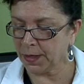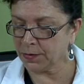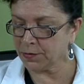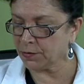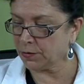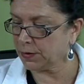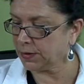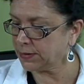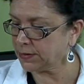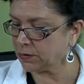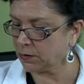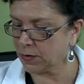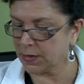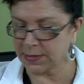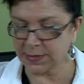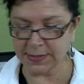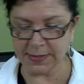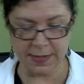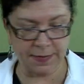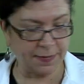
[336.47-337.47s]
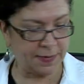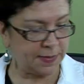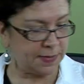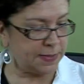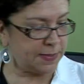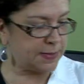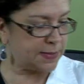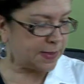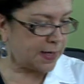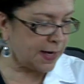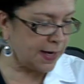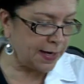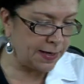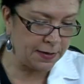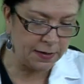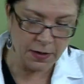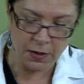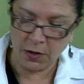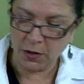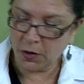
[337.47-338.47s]
So let's go ahead and set this
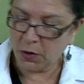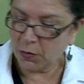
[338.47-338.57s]
aside.